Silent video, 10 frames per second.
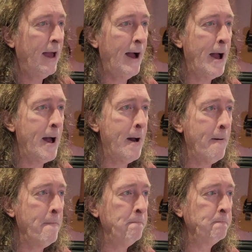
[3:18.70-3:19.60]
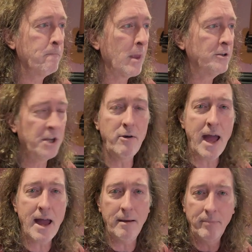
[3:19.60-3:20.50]
So
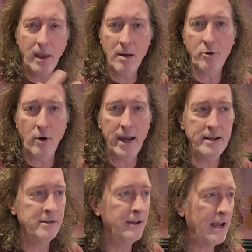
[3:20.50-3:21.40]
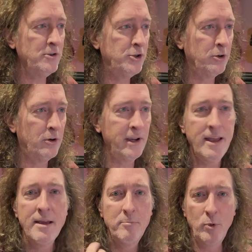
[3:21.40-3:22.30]
yeah, upgrade,
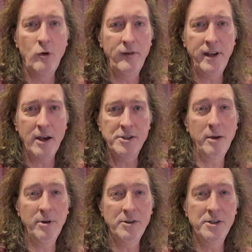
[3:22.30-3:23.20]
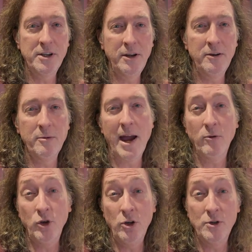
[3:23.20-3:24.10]
enjoy, more videos coming soon
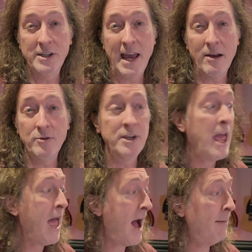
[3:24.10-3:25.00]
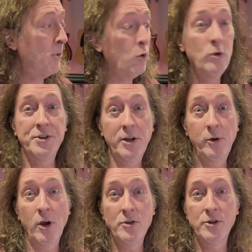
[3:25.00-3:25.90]
about new sounds. I'm also
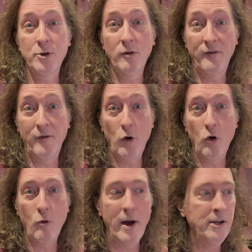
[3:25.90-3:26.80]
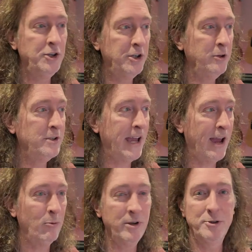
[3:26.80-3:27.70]
going to do a 4-way
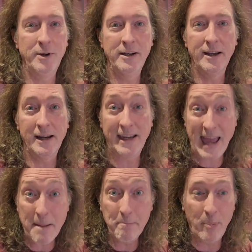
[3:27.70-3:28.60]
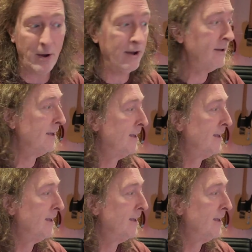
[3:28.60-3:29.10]
shootout between a Kemper,